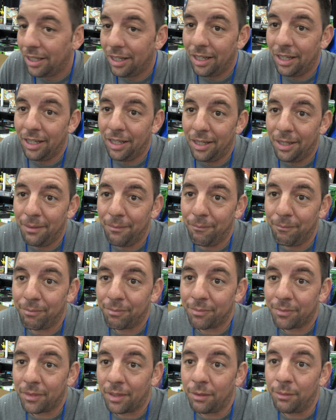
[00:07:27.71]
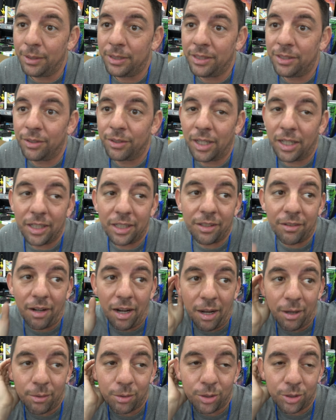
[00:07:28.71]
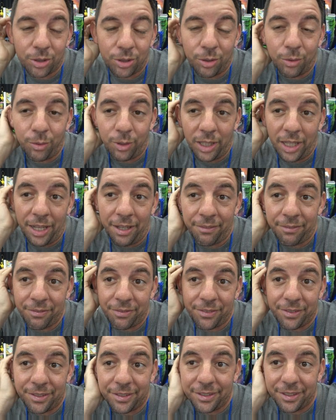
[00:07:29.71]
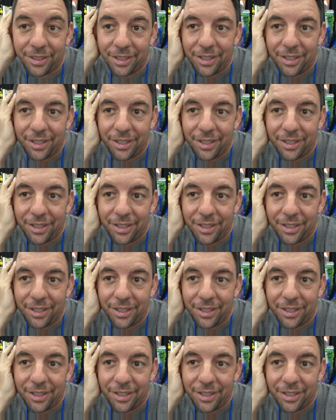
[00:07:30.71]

Um, we still got another hour or so left.